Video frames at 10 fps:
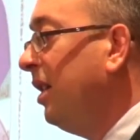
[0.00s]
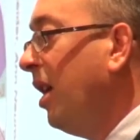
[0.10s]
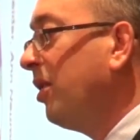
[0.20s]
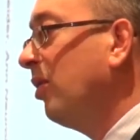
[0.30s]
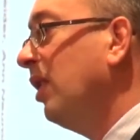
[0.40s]

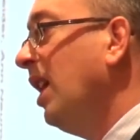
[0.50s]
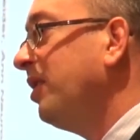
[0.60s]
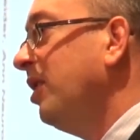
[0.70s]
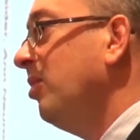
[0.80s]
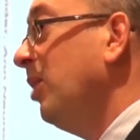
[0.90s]
another
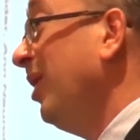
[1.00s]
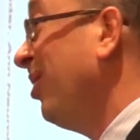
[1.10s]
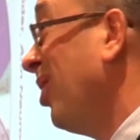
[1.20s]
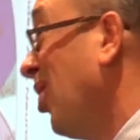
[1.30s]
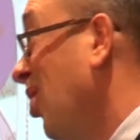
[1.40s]
lesson
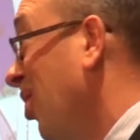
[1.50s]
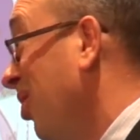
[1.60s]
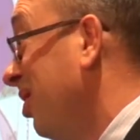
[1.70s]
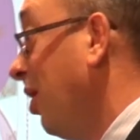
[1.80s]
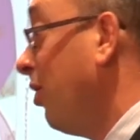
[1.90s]
we've
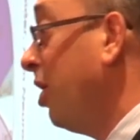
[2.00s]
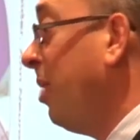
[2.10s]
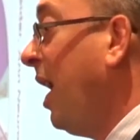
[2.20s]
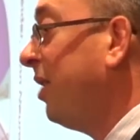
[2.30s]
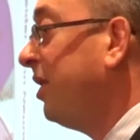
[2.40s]
learned over the
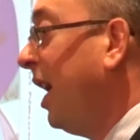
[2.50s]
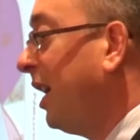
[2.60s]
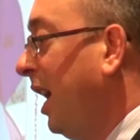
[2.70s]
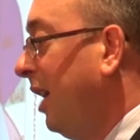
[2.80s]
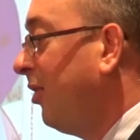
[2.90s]
past
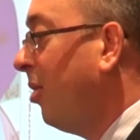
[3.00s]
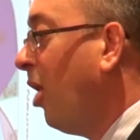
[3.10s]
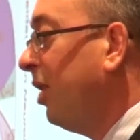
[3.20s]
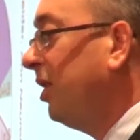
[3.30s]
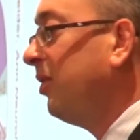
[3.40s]
decade from
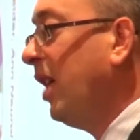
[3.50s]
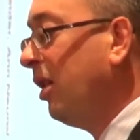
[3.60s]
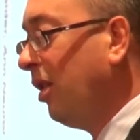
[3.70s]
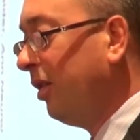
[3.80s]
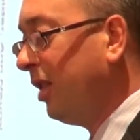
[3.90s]
all these
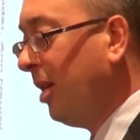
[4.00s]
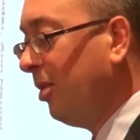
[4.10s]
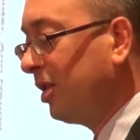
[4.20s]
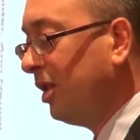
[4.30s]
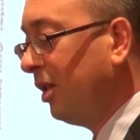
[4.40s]
failed
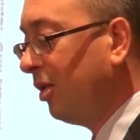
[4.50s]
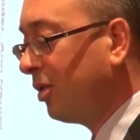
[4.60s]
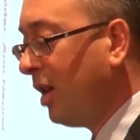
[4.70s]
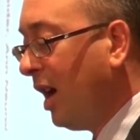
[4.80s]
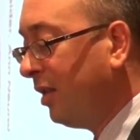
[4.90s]
Alzheimer's clinical
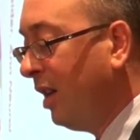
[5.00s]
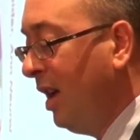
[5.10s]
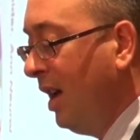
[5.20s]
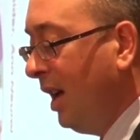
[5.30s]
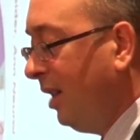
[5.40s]
trials
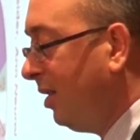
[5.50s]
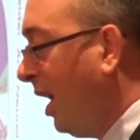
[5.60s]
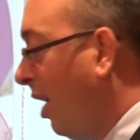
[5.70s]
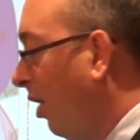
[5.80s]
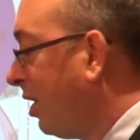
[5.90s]
is
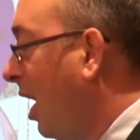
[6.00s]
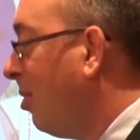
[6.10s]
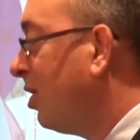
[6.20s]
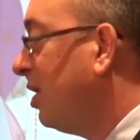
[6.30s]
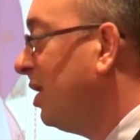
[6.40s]
that
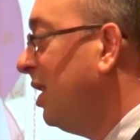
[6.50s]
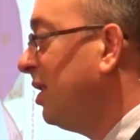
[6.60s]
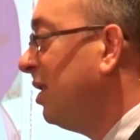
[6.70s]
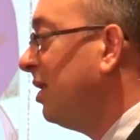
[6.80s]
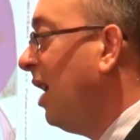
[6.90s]
Alzheimer's
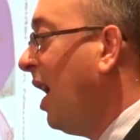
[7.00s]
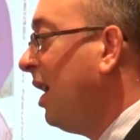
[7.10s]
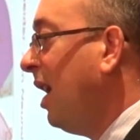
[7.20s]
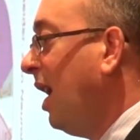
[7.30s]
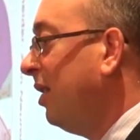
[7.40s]
disease is
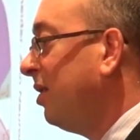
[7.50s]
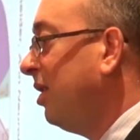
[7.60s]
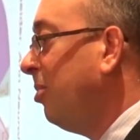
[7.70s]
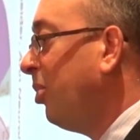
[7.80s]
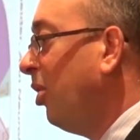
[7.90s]
not as
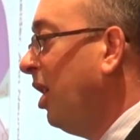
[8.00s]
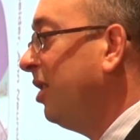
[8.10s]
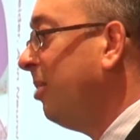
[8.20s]
simple as